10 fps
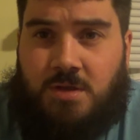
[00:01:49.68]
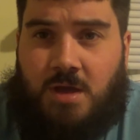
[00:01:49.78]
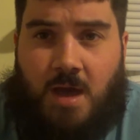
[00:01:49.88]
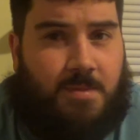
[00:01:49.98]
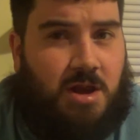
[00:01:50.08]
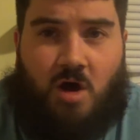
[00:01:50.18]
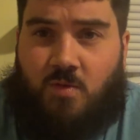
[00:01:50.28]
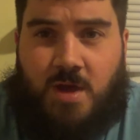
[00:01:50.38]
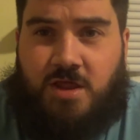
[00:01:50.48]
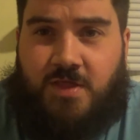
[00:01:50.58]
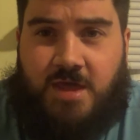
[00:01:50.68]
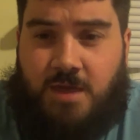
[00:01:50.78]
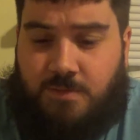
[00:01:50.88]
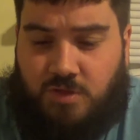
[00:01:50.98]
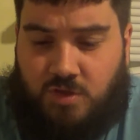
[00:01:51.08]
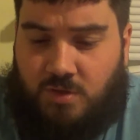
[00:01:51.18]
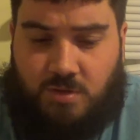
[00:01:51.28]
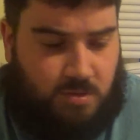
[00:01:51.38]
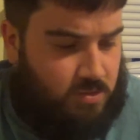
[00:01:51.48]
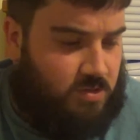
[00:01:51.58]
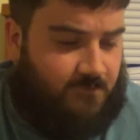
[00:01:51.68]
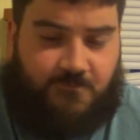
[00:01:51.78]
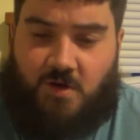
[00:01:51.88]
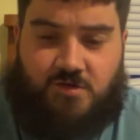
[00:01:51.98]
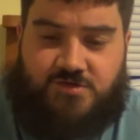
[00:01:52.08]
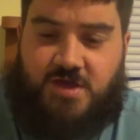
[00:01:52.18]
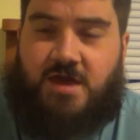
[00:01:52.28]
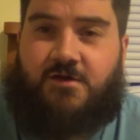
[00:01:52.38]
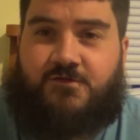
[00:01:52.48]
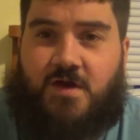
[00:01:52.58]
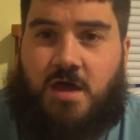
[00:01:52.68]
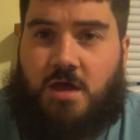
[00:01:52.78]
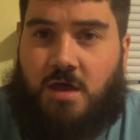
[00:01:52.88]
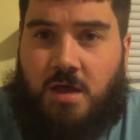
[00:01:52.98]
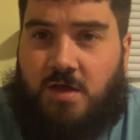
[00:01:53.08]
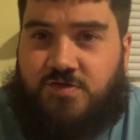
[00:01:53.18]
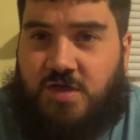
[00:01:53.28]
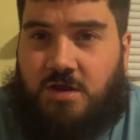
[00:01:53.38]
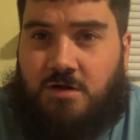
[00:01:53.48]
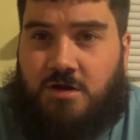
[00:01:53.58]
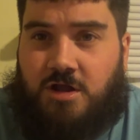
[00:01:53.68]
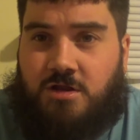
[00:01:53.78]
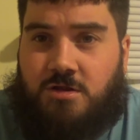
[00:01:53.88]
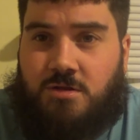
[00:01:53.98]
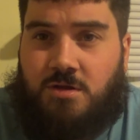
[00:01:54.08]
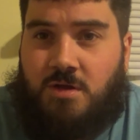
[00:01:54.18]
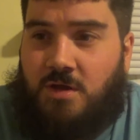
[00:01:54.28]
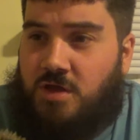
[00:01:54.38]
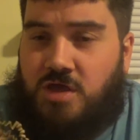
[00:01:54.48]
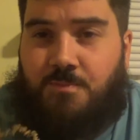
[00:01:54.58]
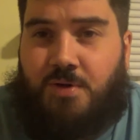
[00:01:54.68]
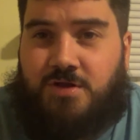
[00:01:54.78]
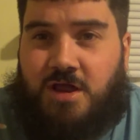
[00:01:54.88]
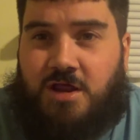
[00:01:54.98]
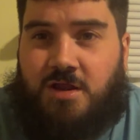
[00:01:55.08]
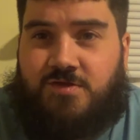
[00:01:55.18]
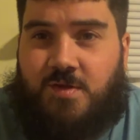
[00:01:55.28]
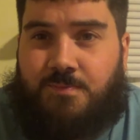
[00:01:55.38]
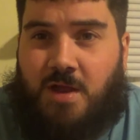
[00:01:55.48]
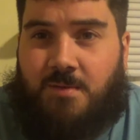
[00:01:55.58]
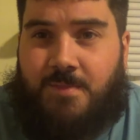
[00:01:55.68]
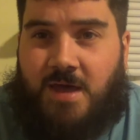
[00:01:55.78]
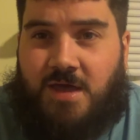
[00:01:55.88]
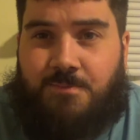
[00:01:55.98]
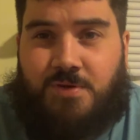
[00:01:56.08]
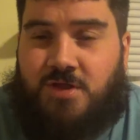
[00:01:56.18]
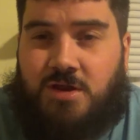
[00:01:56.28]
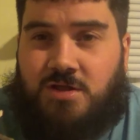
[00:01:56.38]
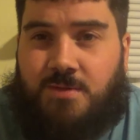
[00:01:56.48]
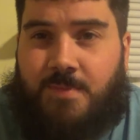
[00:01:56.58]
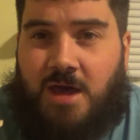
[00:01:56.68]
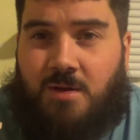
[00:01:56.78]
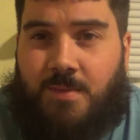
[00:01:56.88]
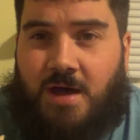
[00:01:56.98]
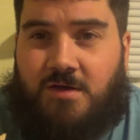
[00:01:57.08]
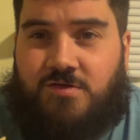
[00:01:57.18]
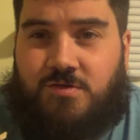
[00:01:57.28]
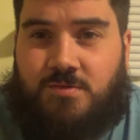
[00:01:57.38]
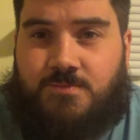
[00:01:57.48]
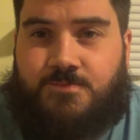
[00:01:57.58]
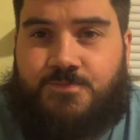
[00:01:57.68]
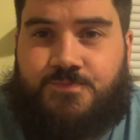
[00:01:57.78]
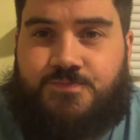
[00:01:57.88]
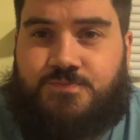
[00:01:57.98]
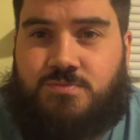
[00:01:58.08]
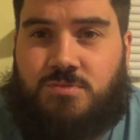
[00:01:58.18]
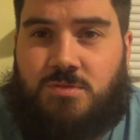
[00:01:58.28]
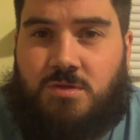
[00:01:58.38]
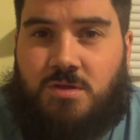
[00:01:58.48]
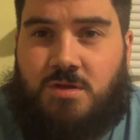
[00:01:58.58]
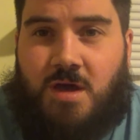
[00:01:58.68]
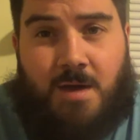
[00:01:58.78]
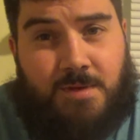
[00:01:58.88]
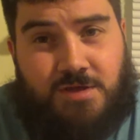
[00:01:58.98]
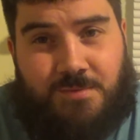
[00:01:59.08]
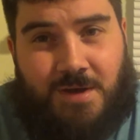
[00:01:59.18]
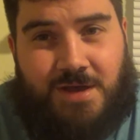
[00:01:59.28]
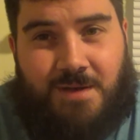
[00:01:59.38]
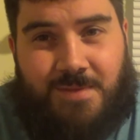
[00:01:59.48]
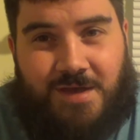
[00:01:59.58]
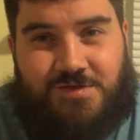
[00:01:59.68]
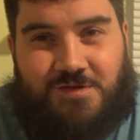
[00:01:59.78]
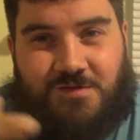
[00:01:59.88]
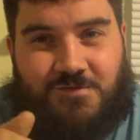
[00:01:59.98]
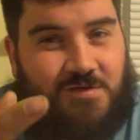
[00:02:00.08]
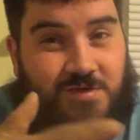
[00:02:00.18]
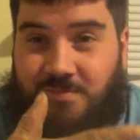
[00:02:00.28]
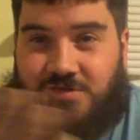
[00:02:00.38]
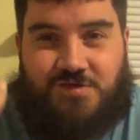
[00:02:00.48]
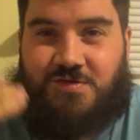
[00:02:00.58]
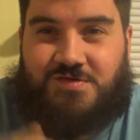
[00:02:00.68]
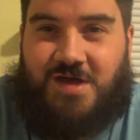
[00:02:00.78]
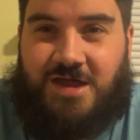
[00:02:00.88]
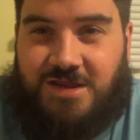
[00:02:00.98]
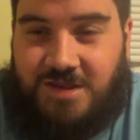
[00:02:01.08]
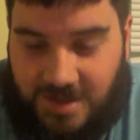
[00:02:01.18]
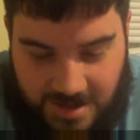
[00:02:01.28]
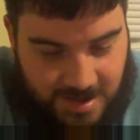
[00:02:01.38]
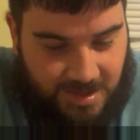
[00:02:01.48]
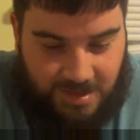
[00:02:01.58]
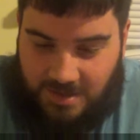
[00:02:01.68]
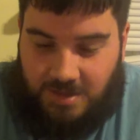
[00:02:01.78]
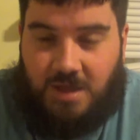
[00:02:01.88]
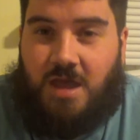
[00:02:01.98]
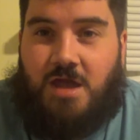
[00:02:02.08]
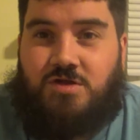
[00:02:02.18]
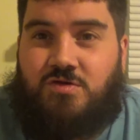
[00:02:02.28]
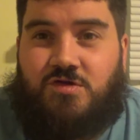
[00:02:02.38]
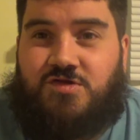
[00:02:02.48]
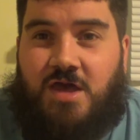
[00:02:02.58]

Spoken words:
I mean, already they're giving you the first gift. It's tendering. And you put that in a Ziploc bag, you put that in your battle box. I mean, your bug out bag. Sorry, folks, I'm so excited. And you just